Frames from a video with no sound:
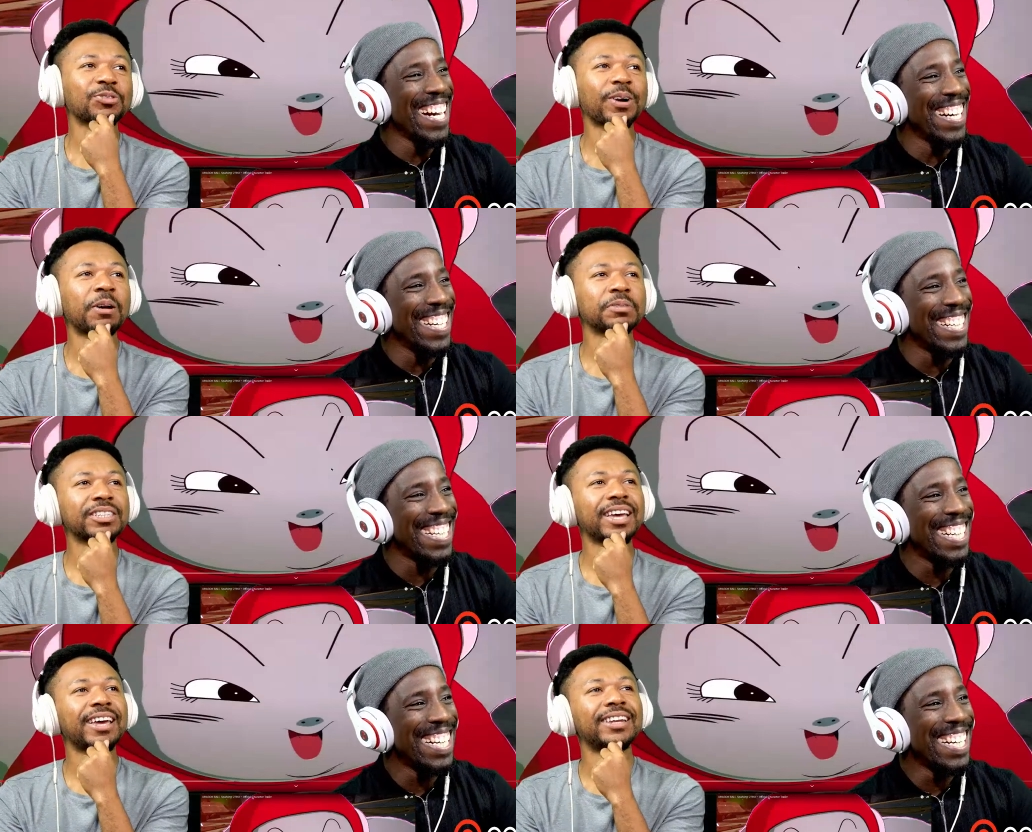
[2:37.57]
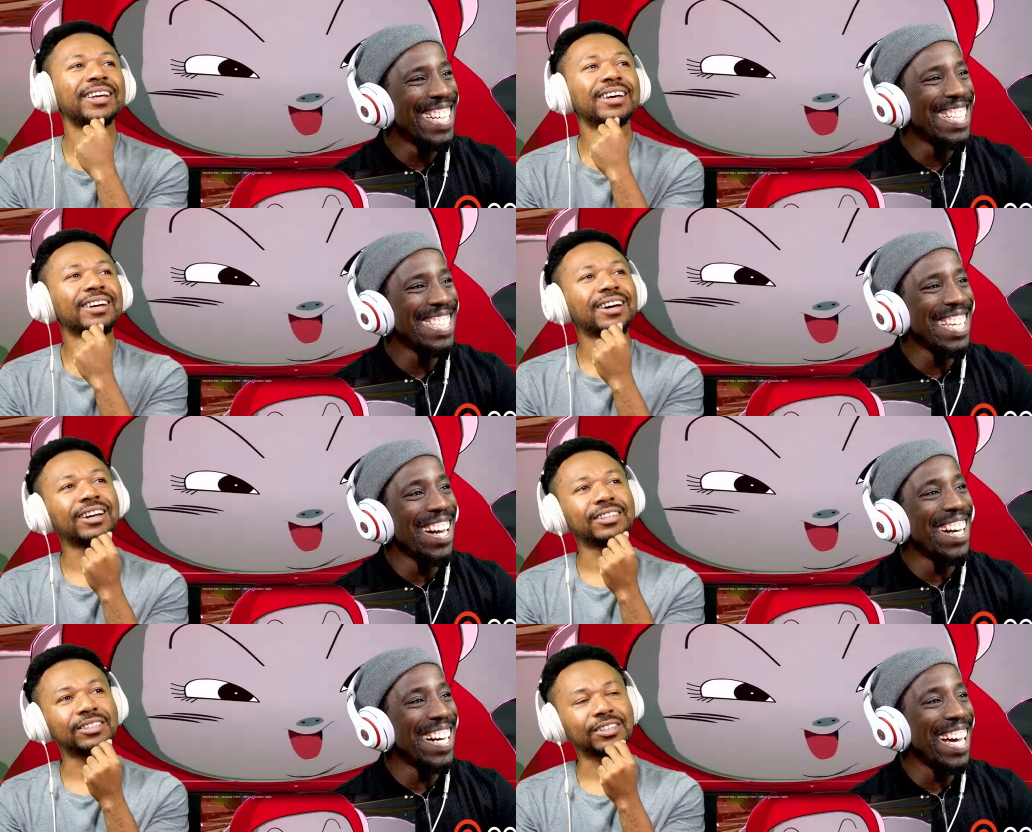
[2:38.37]
Speaker 1: what I'm saying.
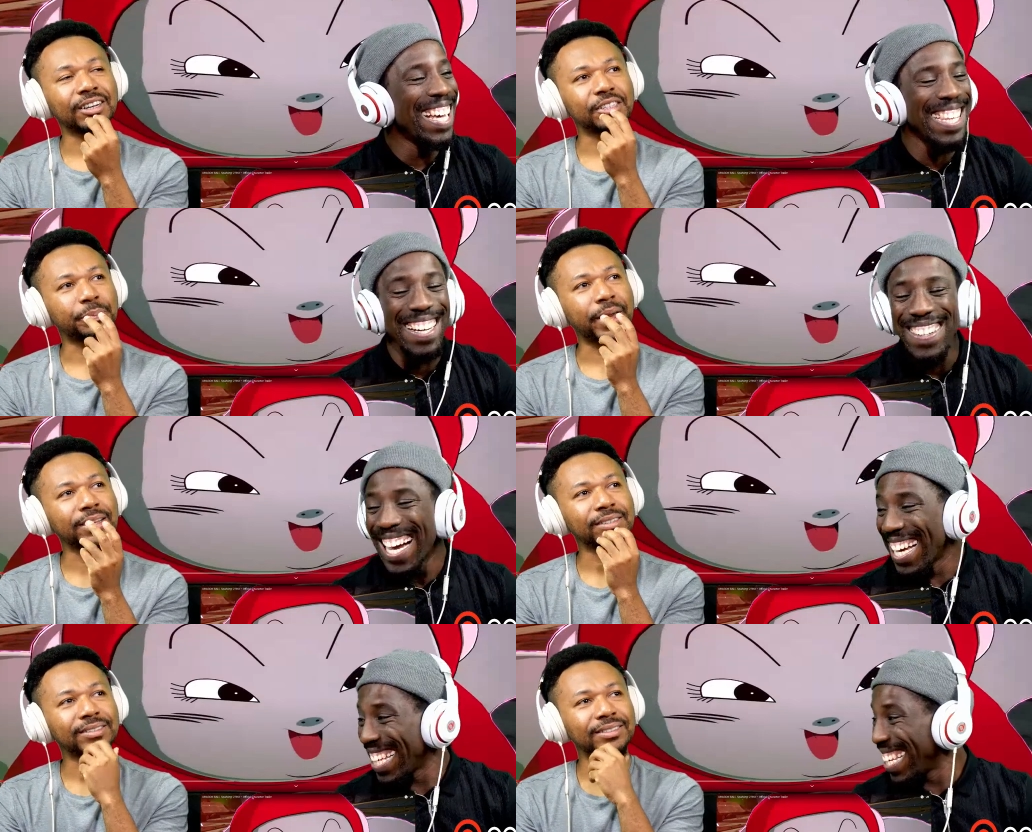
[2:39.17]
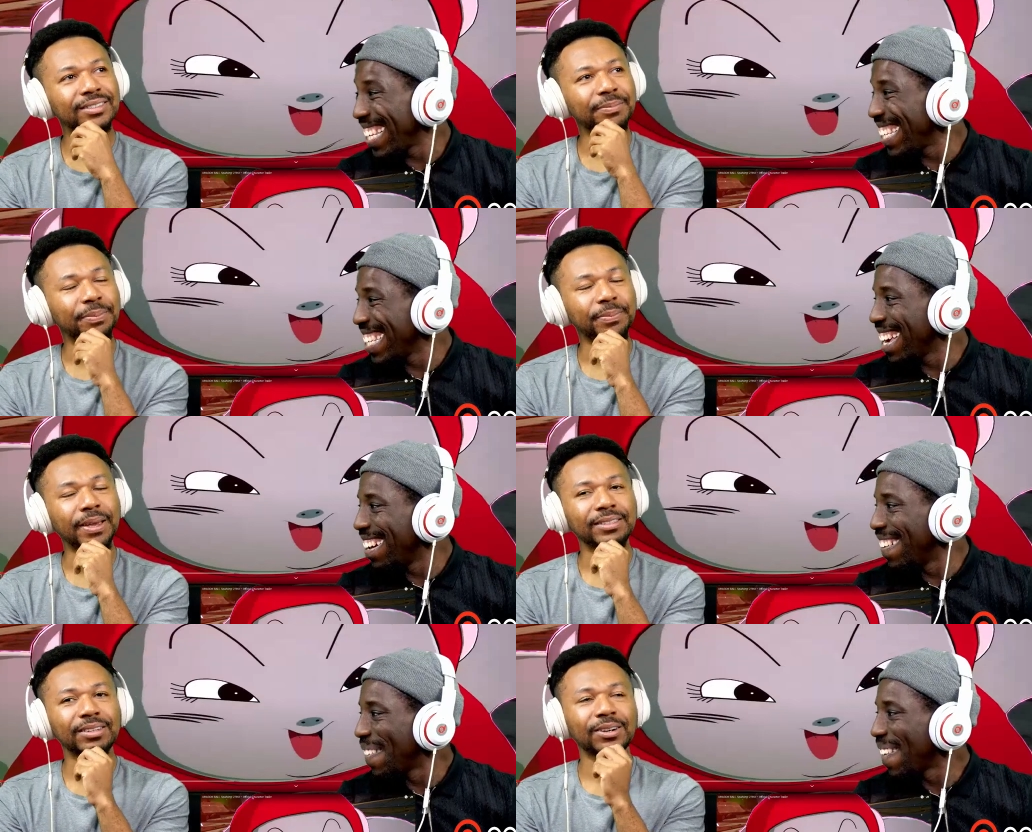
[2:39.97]
Yeah, and then. Yeah,
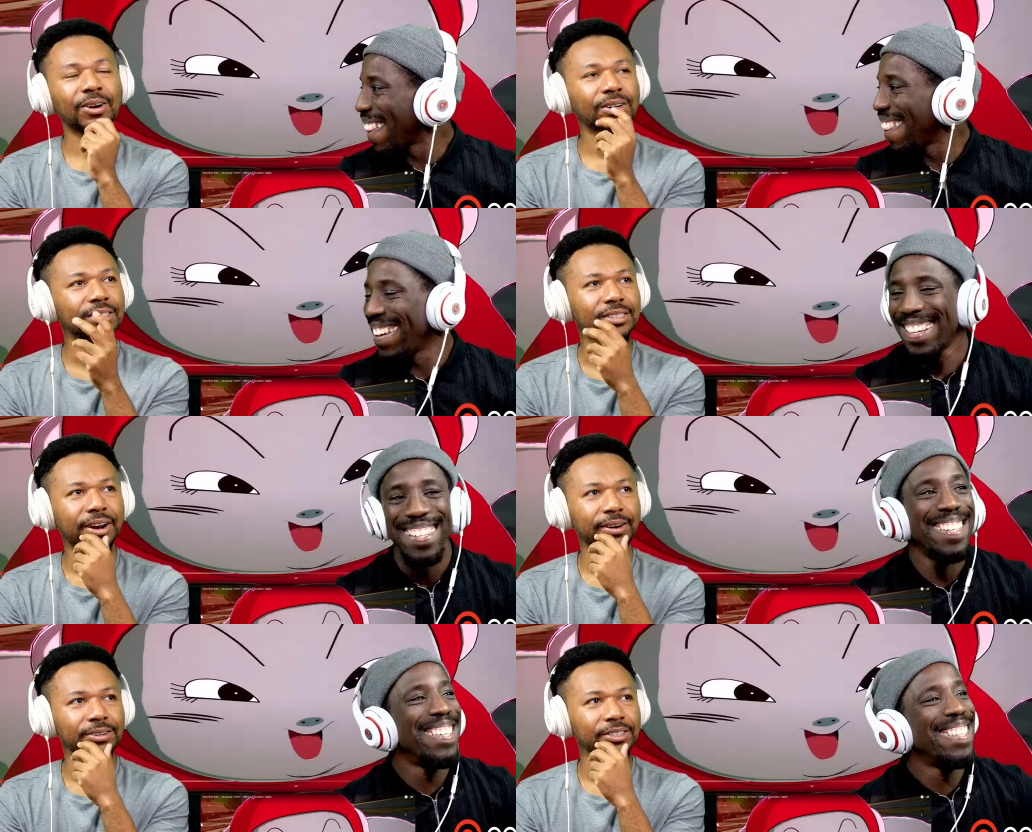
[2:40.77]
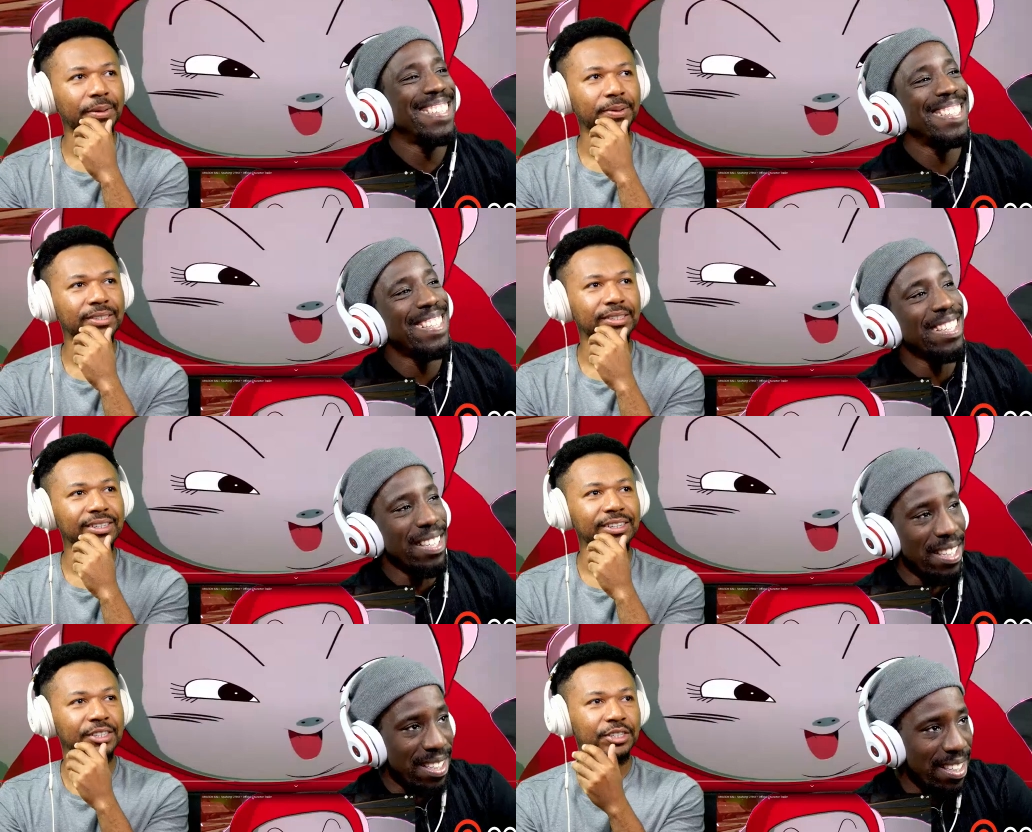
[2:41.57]
based on all these characters I've been
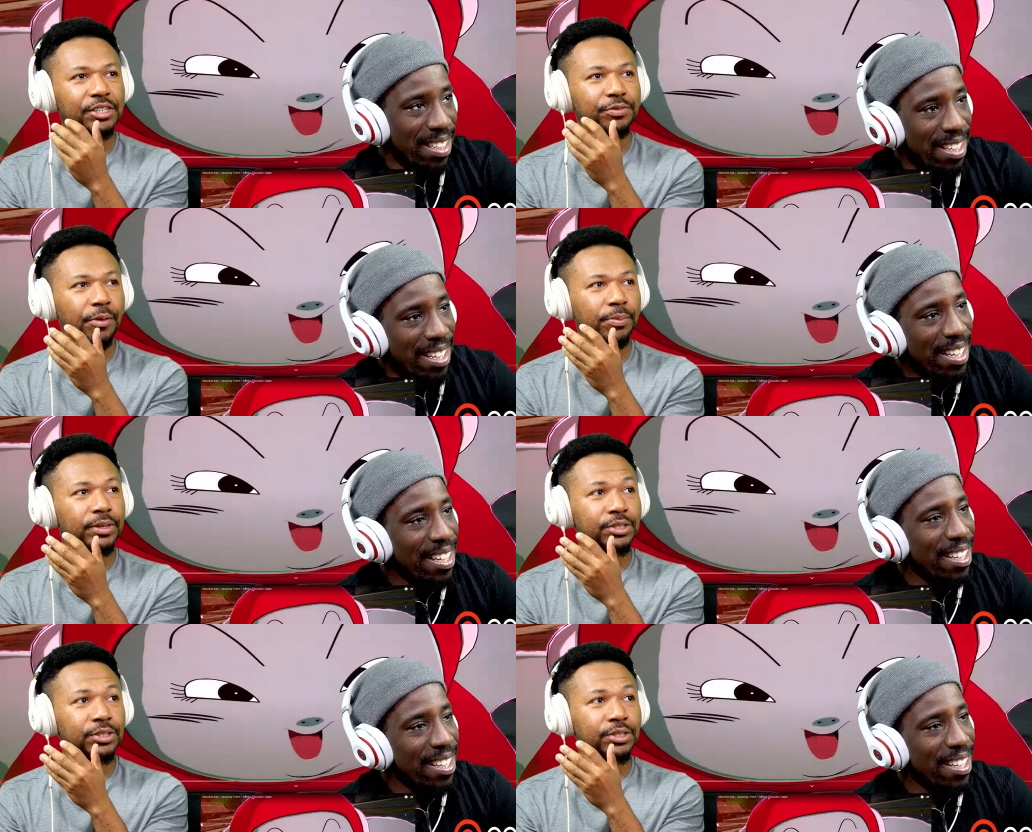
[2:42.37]
seeing, it's just from the